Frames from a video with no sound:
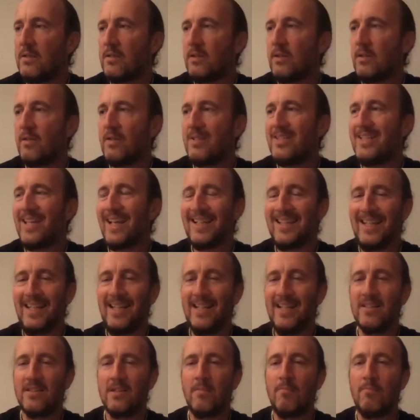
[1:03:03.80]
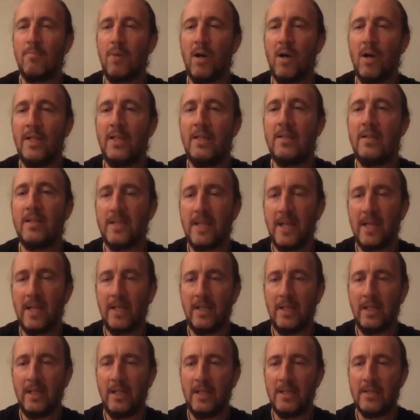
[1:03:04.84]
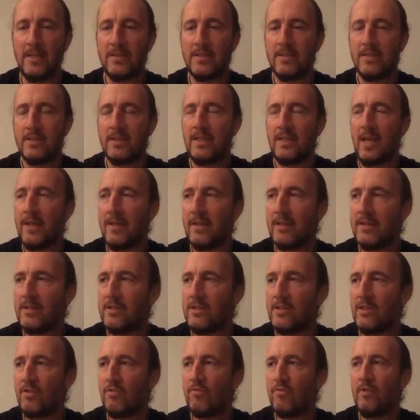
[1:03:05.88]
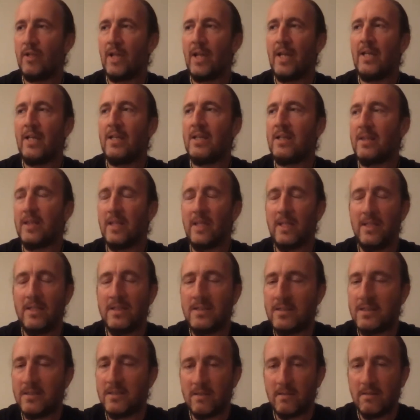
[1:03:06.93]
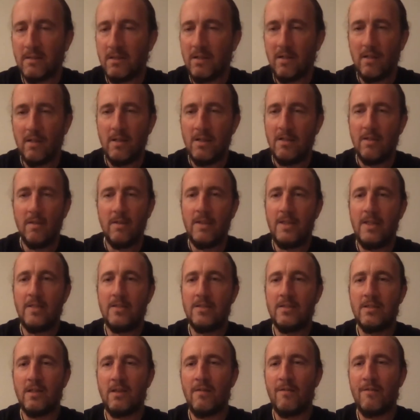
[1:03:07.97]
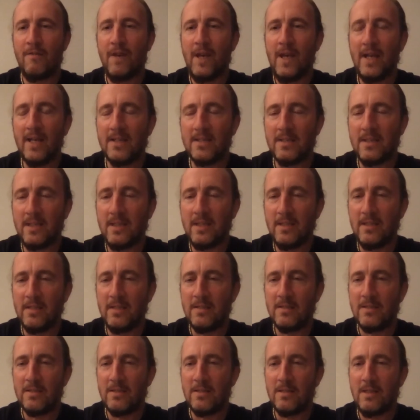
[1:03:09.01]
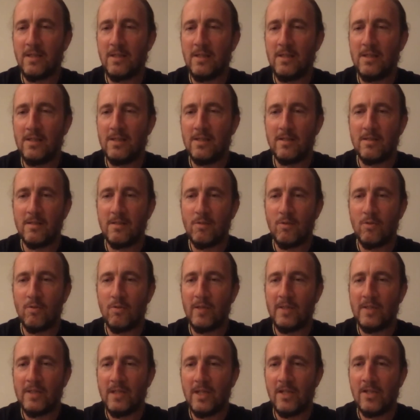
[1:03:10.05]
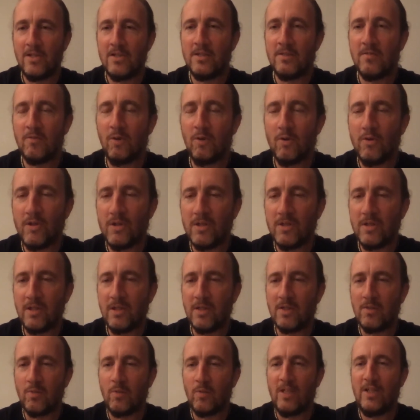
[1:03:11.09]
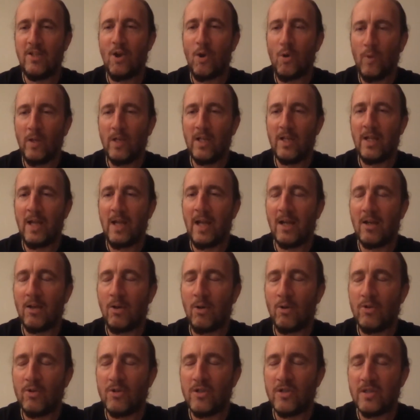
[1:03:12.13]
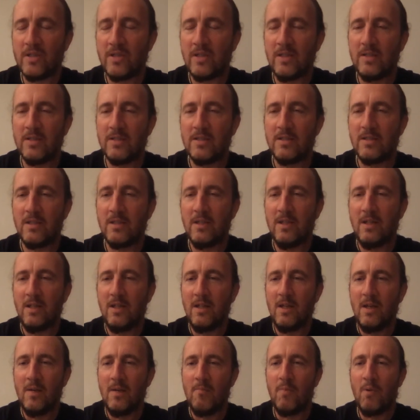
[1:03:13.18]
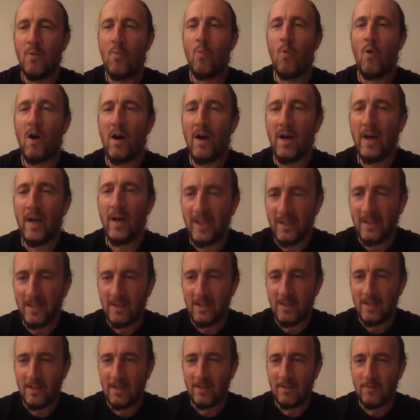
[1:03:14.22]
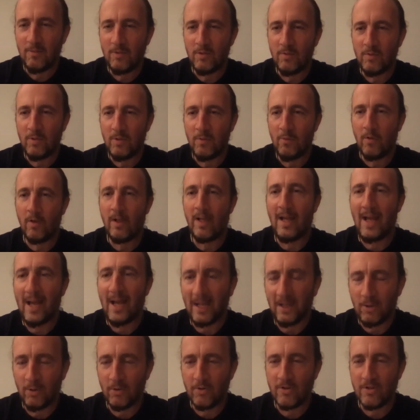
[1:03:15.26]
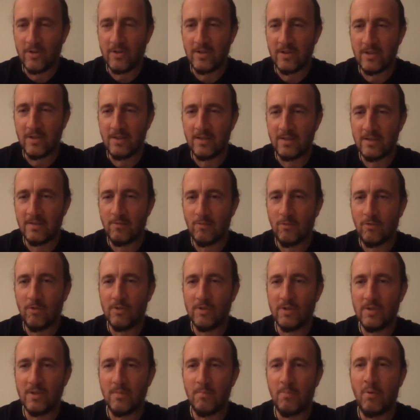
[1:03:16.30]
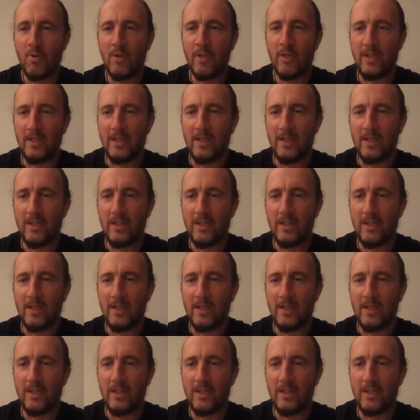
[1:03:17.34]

the techniques, combining the techniques together to create these effects, these augmentations of consciousness. We know we can hack consciousness, but why would we want to hack consciousness? What's the point?